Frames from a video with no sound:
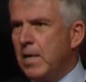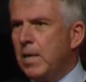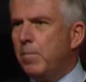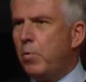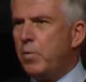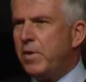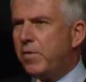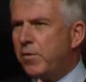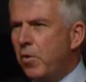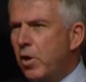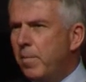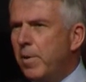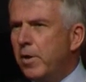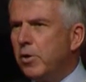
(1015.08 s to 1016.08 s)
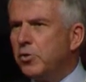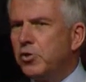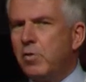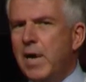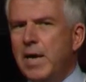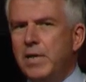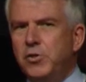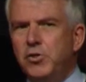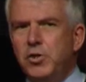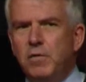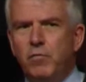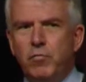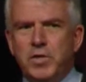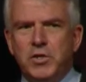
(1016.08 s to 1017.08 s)
but we thought about our strategy
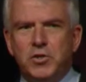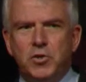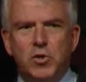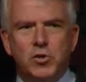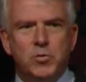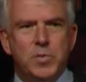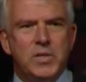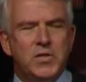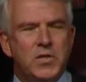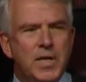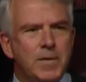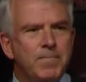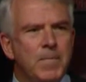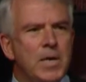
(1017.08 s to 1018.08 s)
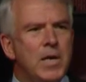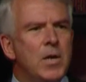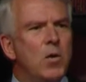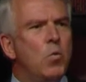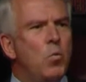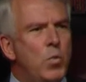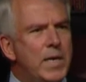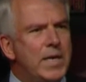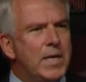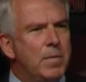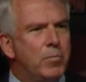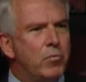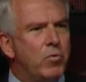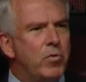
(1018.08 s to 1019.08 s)
of research and we said, we
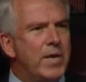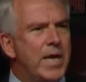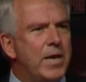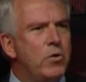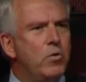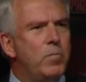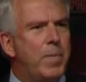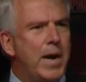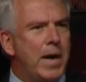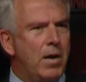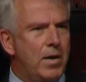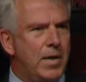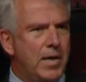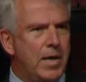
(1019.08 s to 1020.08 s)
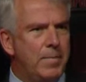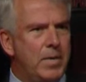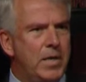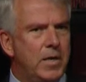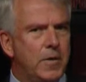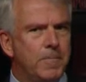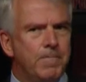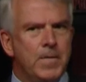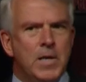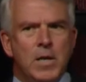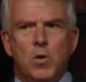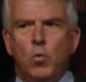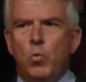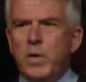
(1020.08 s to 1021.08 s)
can create a new paradigm here.
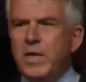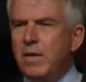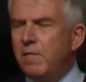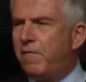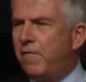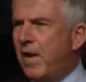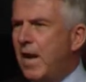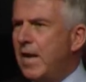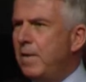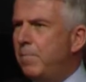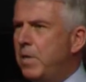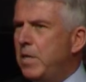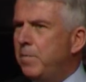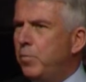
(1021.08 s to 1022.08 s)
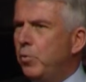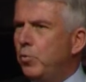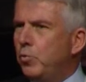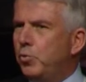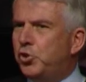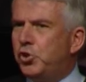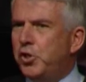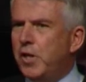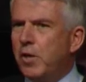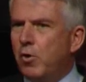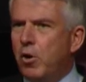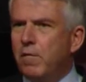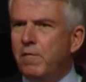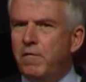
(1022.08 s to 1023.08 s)
We can find people who share
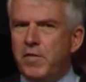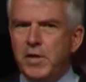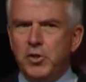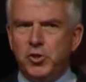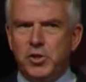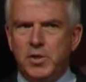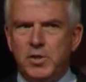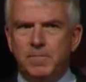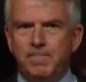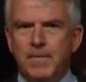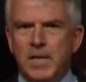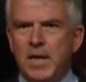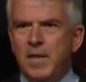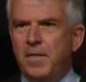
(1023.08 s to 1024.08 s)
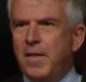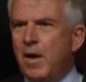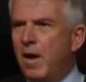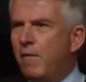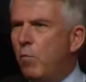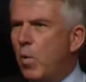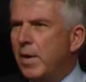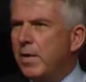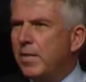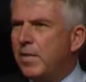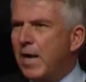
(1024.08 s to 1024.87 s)
our vision of what